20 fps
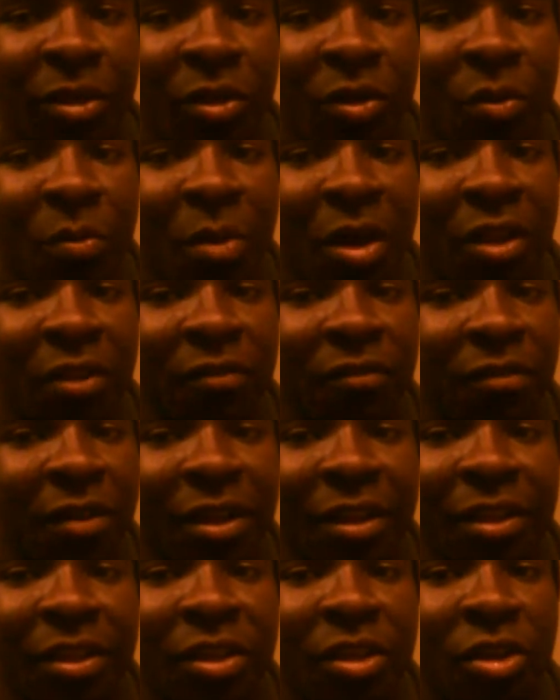little
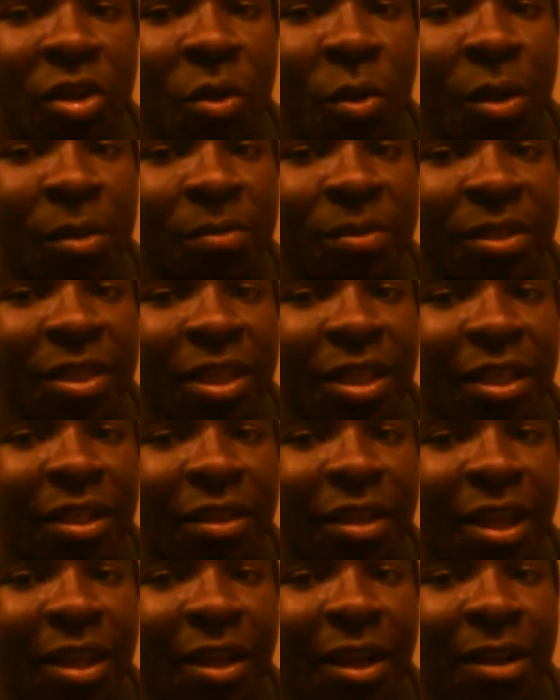motherfucker, you know what I'm
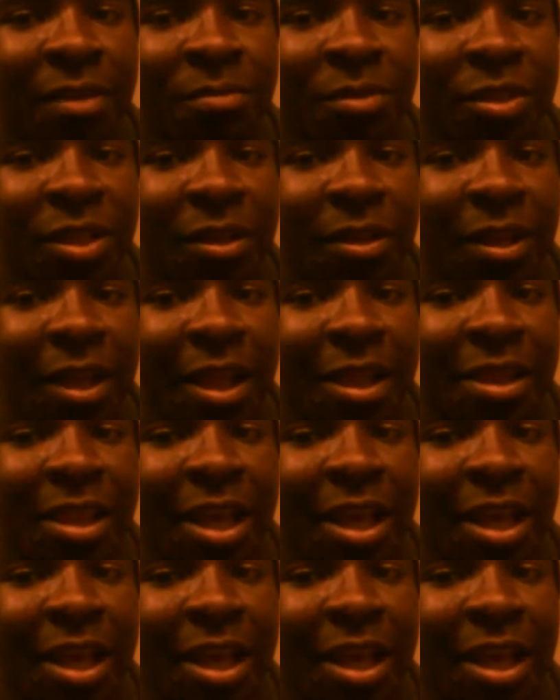saying? Like I'm staring.